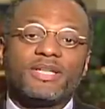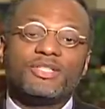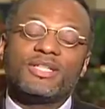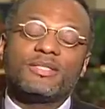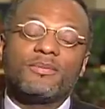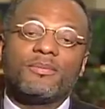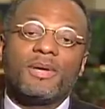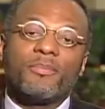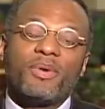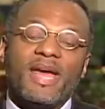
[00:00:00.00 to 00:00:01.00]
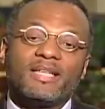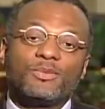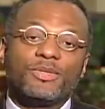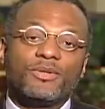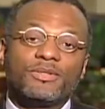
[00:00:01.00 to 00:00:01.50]
had just um,
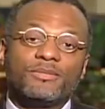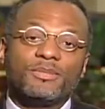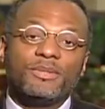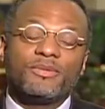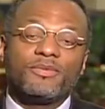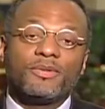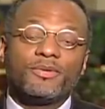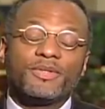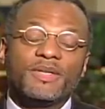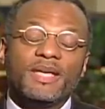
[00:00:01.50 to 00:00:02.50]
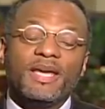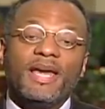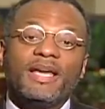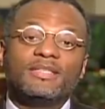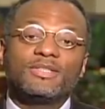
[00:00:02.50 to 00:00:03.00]
passed, went on to be with the Lord.
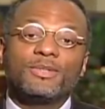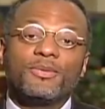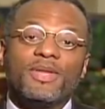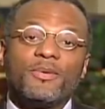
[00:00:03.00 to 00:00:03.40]
And so they